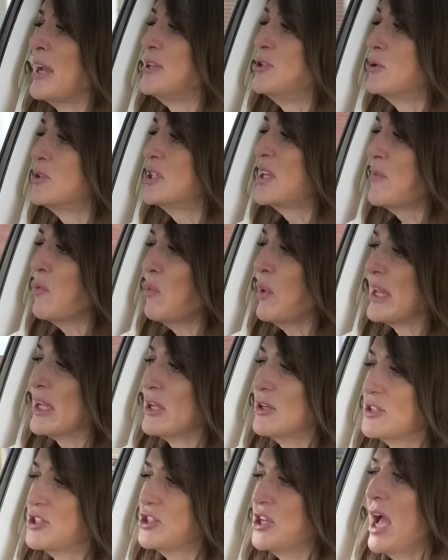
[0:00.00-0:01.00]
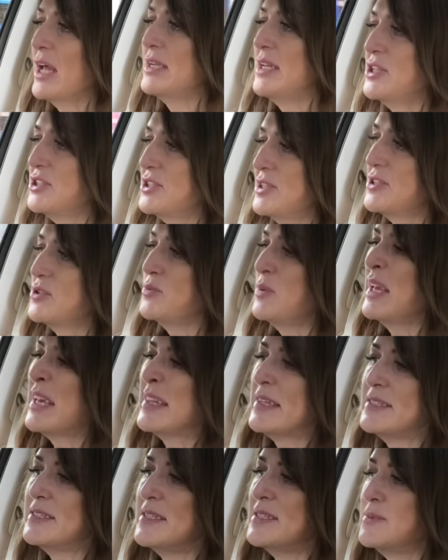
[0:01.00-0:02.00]
I don't have a weight loss challenge this
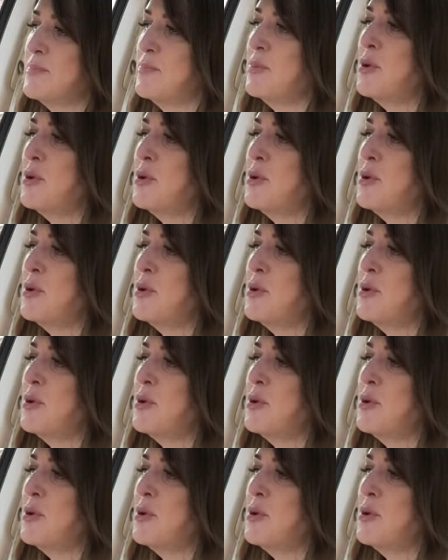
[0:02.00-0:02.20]
week. This is